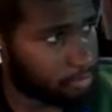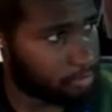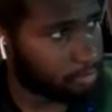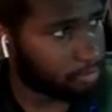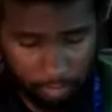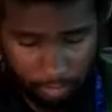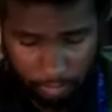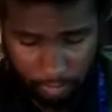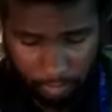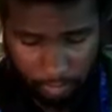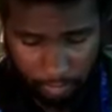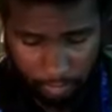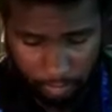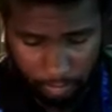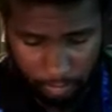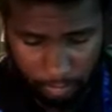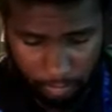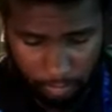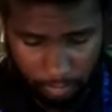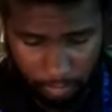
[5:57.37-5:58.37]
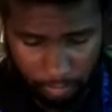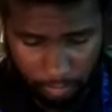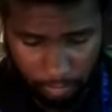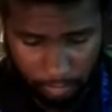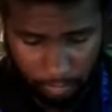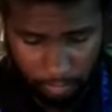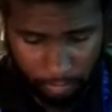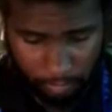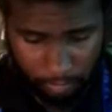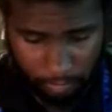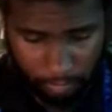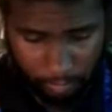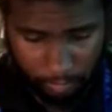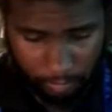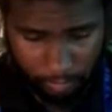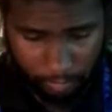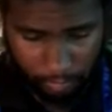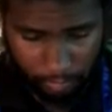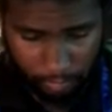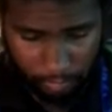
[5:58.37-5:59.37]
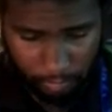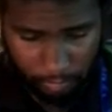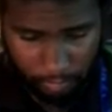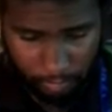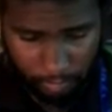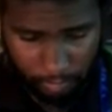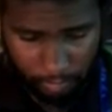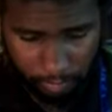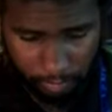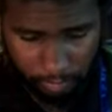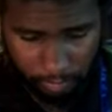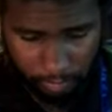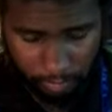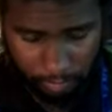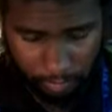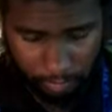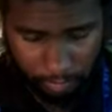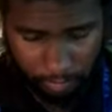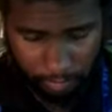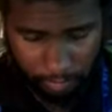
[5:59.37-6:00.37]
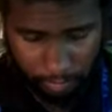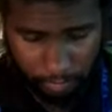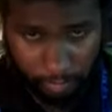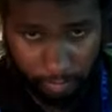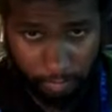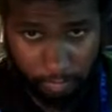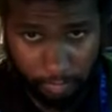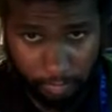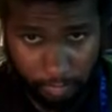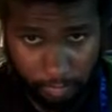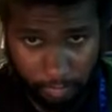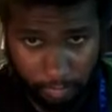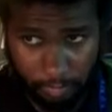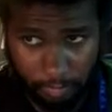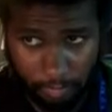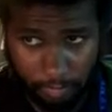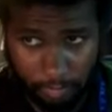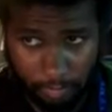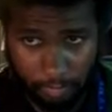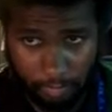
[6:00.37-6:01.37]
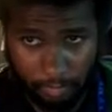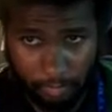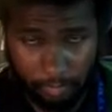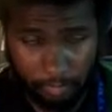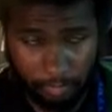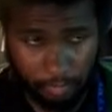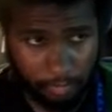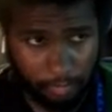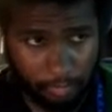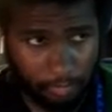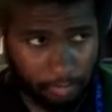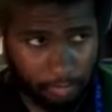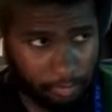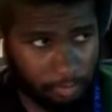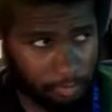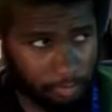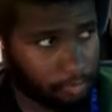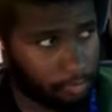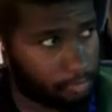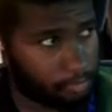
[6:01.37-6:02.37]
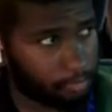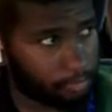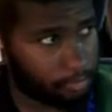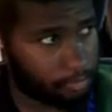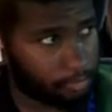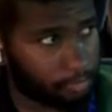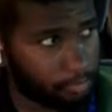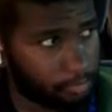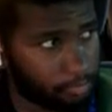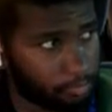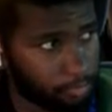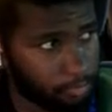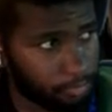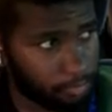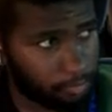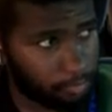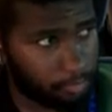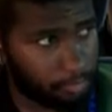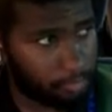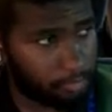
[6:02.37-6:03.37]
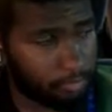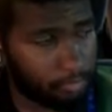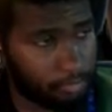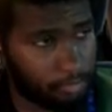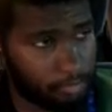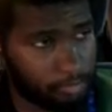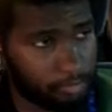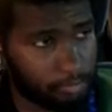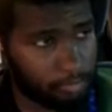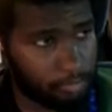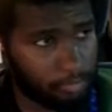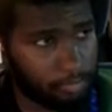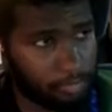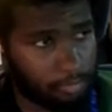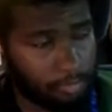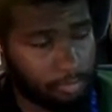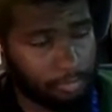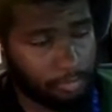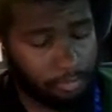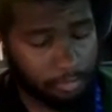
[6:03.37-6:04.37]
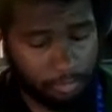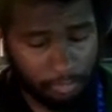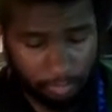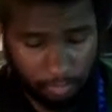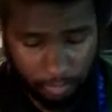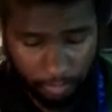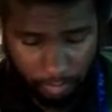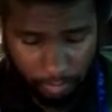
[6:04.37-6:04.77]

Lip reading: (not speaking)